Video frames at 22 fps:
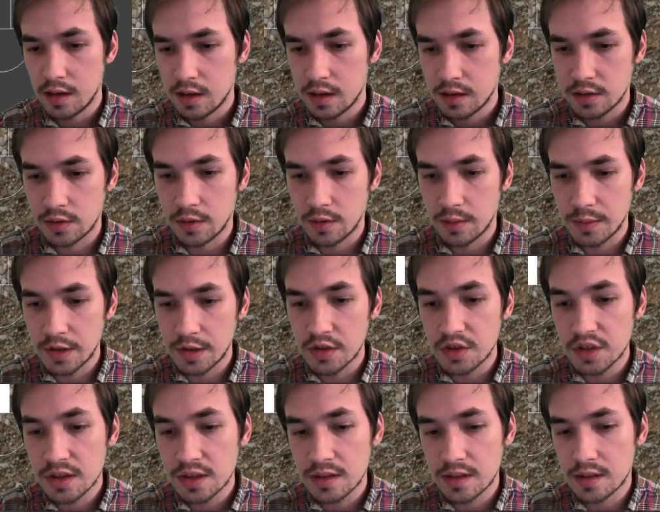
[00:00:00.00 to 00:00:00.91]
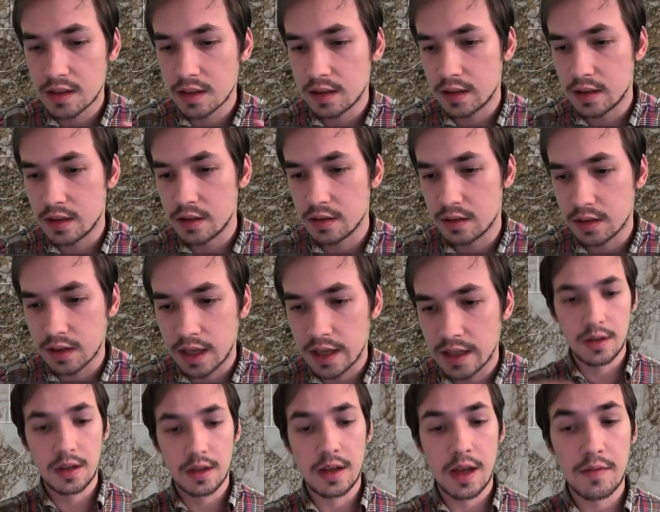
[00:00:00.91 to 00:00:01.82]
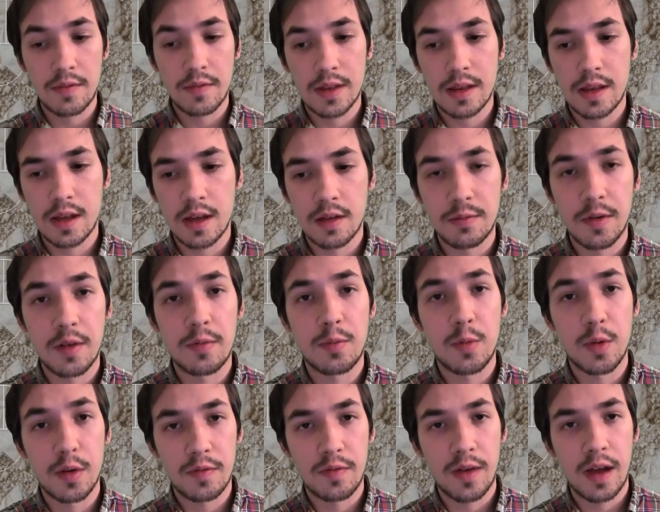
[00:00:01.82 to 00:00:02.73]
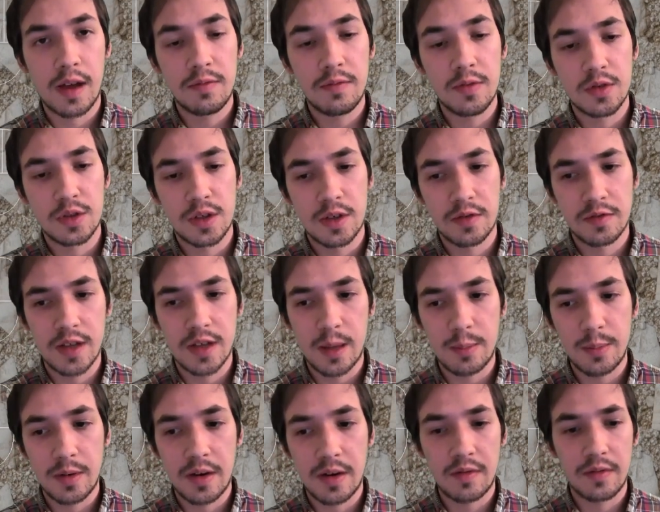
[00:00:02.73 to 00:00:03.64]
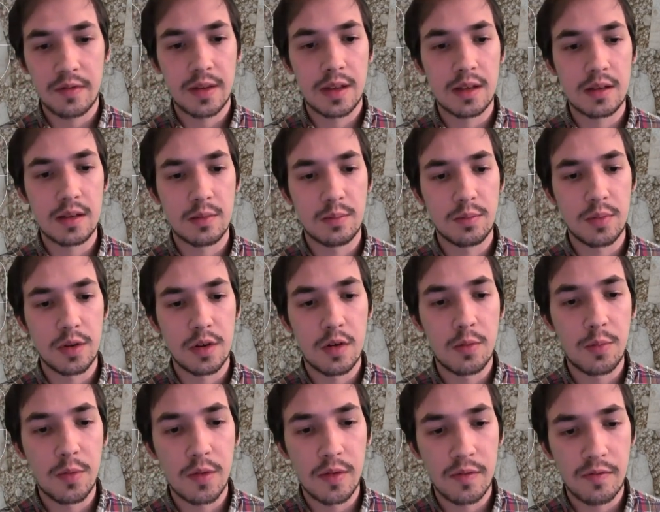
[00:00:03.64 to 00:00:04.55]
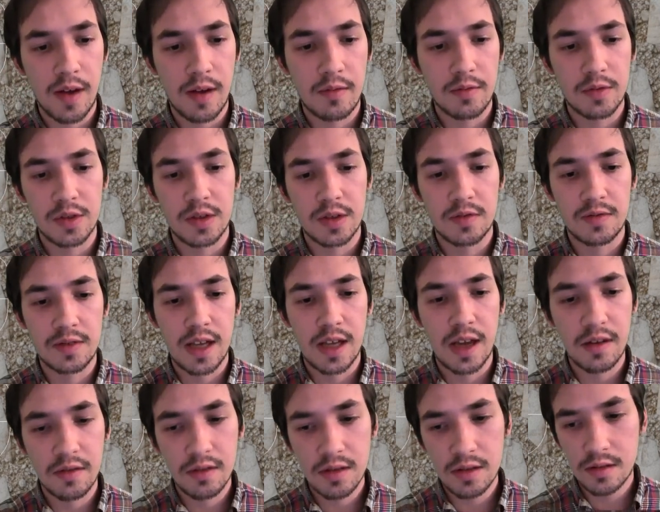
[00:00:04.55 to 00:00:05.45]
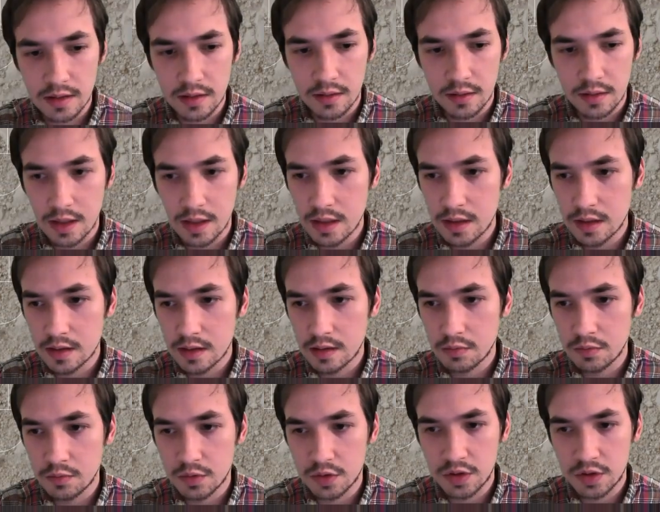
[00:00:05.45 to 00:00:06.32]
So I'm going to change this to linear light. Everything above 0.5 will shift up, and everything below 0.5 will shift down. This will